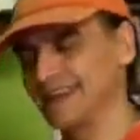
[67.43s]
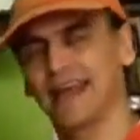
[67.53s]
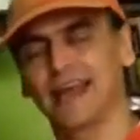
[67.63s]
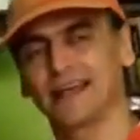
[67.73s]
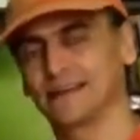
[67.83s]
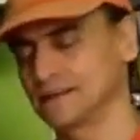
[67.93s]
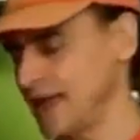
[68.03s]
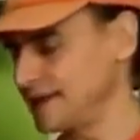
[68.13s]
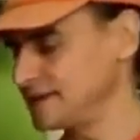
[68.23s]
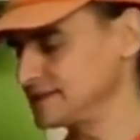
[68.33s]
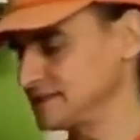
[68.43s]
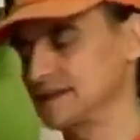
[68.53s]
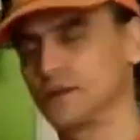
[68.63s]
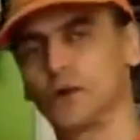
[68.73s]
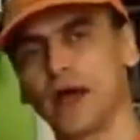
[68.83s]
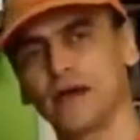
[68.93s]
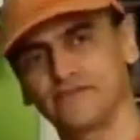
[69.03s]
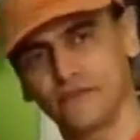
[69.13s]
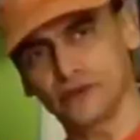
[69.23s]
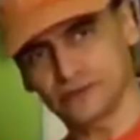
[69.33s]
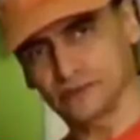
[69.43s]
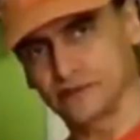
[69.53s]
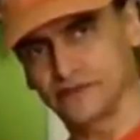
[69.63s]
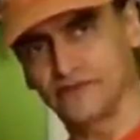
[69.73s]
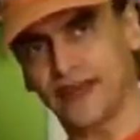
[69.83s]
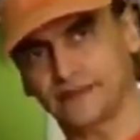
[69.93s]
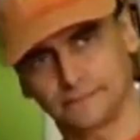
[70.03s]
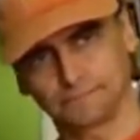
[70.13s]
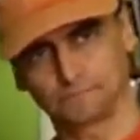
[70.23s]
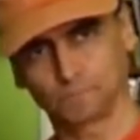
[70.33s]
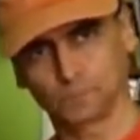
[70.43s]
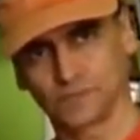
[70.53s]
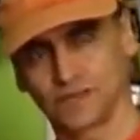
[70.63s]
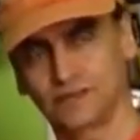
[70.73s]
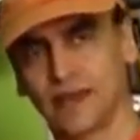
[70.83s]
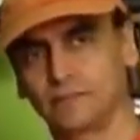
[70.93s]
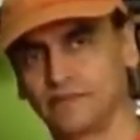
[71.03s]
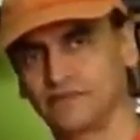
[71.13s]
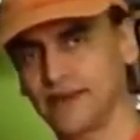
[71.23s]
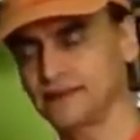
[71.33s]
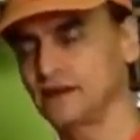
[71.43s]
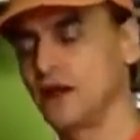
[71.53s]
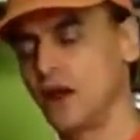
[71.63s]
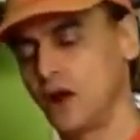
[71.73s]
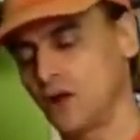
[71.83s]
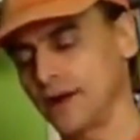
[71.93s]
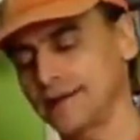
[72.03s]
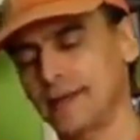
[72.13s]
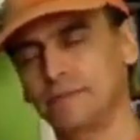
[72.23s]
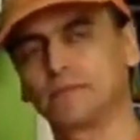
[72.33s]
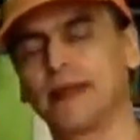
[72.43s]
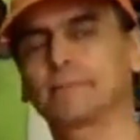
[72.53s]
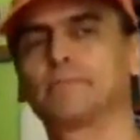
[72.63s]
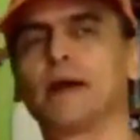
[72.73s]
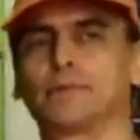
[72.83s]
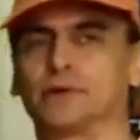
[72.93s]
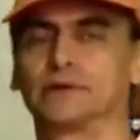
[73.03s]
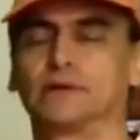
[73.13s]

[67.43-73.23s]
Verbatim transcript: And that is first fat, it can be fat, or it can be black pepper.